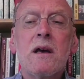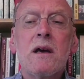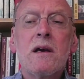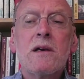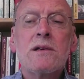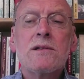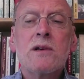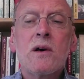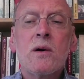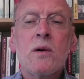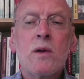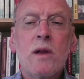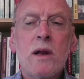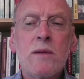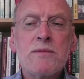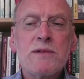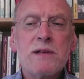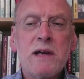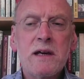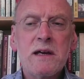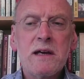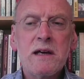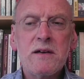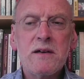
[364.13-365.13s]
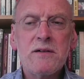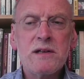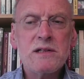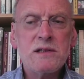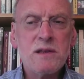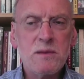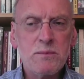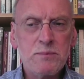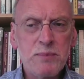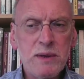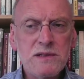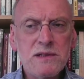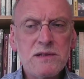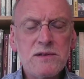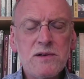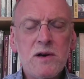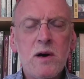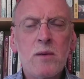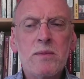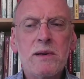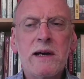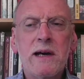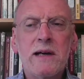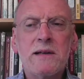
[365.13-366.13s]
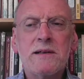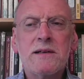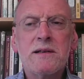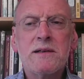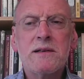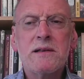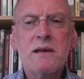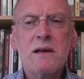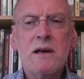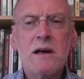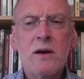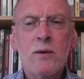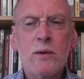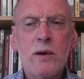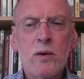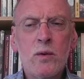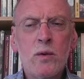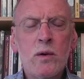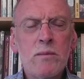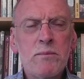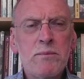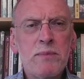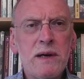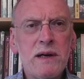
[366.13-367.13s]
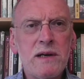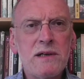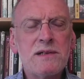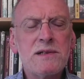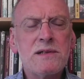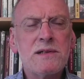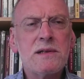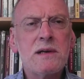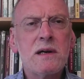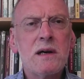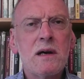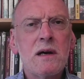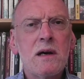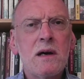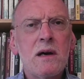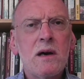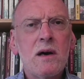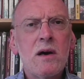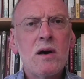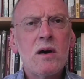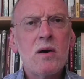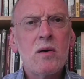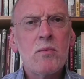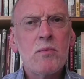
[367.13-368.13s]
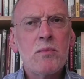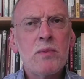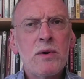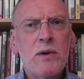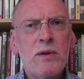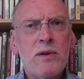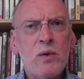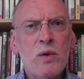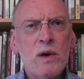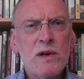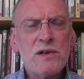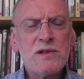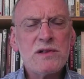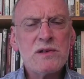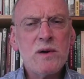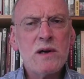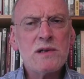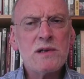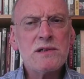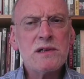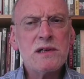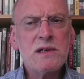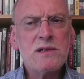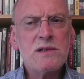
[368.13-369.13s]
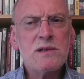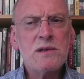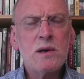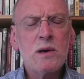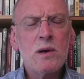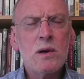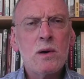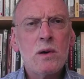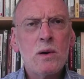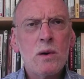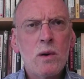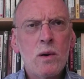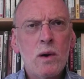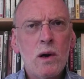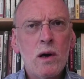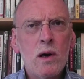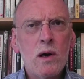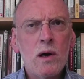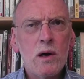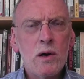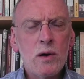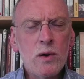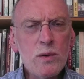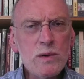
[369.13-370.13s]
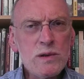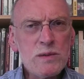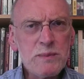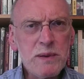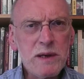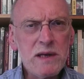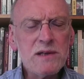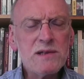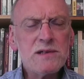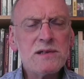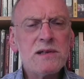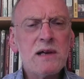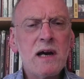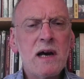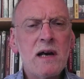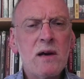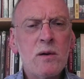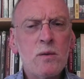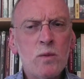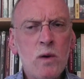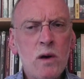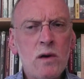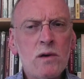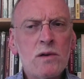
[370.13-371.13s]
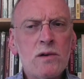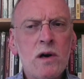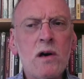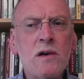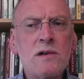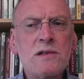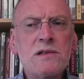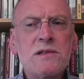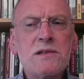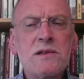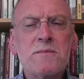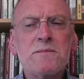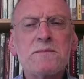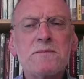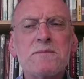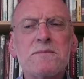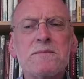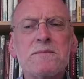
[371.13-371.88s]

So all I'm saying here is that peace is complicated. We all want peace, but the question to ask is whose peace and at what cost?